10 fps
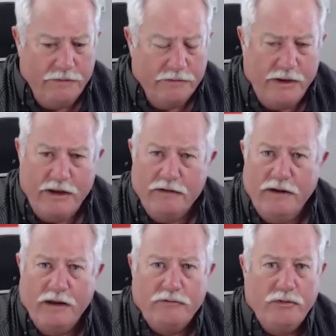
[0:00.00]
The lead
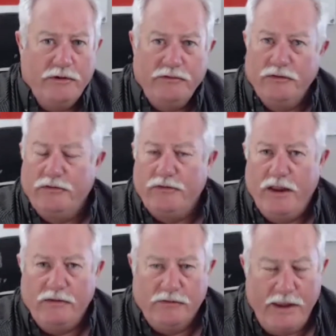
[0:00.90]
electrician
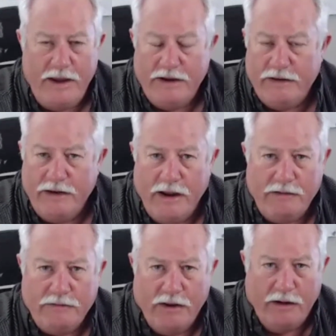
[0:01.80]
stays late at
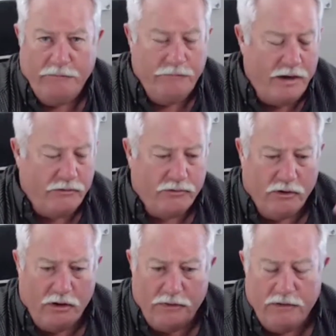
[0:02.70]
nighttime, make
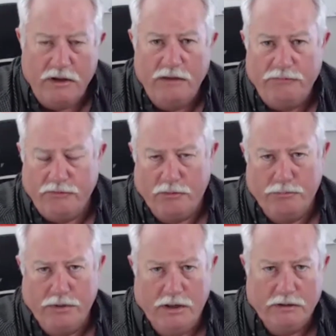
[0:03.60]
sure all the lifts are
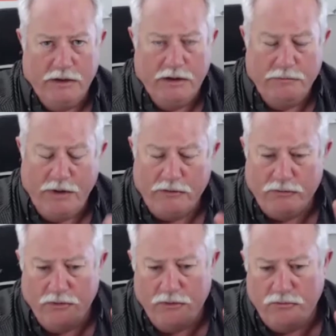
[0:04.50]
plugged in, make
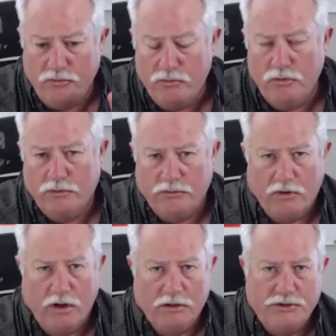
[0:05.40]
sure the tools
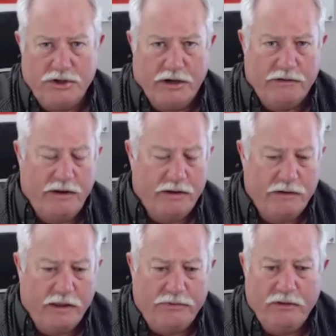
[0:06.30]
are all checked
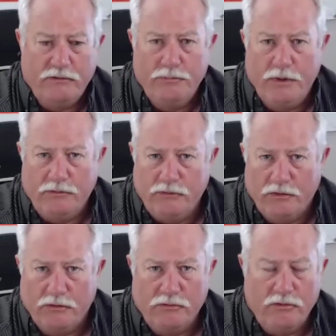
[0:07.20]
in, nothing's
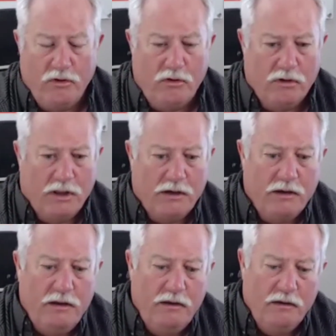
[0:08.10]
missing or stolen.